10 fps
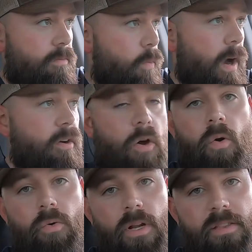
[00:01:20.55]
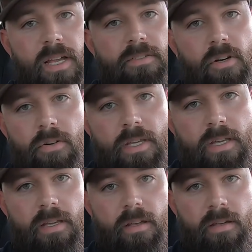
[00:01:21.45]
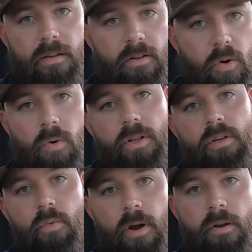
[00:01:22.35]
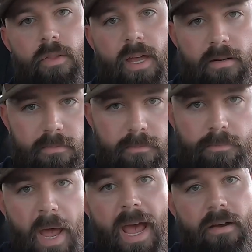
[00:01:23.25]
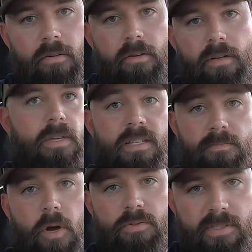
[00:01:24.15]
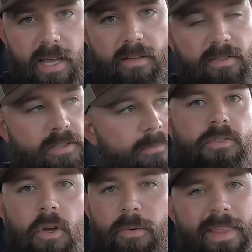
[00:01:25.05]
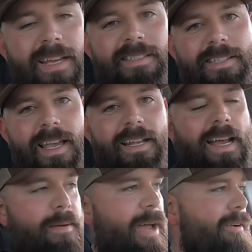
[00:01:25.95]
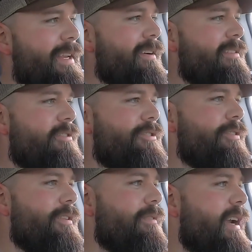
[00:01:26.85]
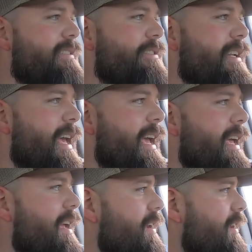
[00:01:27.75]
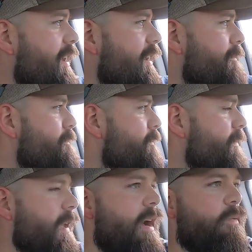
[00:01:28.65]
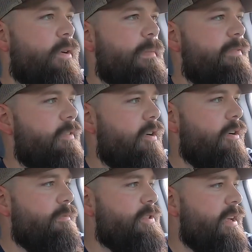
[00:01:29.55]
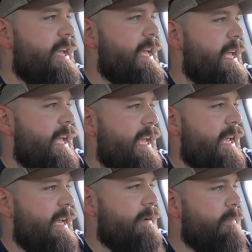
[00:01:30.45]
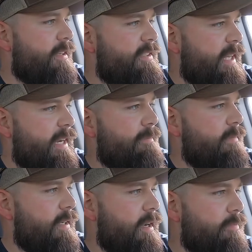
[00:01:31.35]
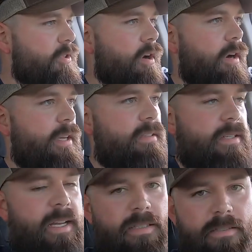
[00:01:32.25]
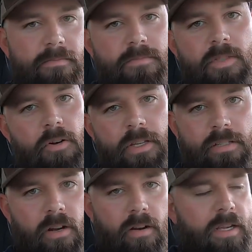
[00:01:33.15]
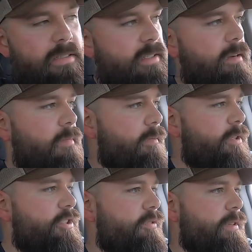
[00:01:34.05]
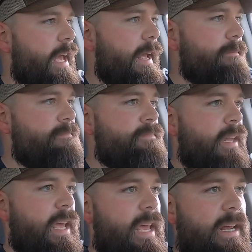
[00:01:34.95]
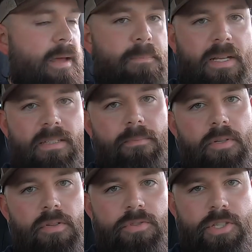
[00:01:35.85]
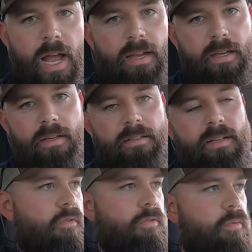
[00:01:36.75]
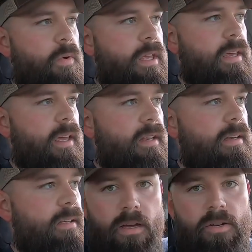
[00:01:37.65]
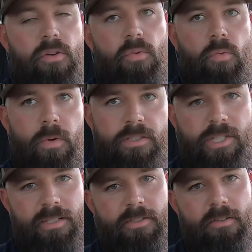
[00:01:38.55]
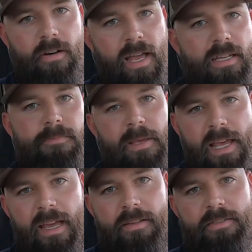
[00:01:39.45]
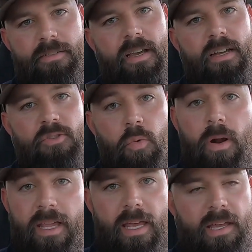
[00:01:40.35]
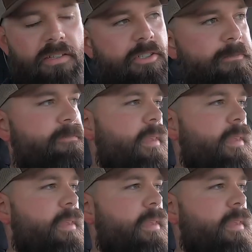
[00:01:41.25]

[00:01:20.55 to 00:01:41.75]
where to hold on that turkey according to where that pattern is most dense. So with that said, I'm out here at the shooting range today on one of my farms, and I'm gonna set up a couple targets. I got some turkey targets that I'm gonna be shooting at, and I picked up a new shotgun over the weekend, a new Winchester SPX 20 gauge.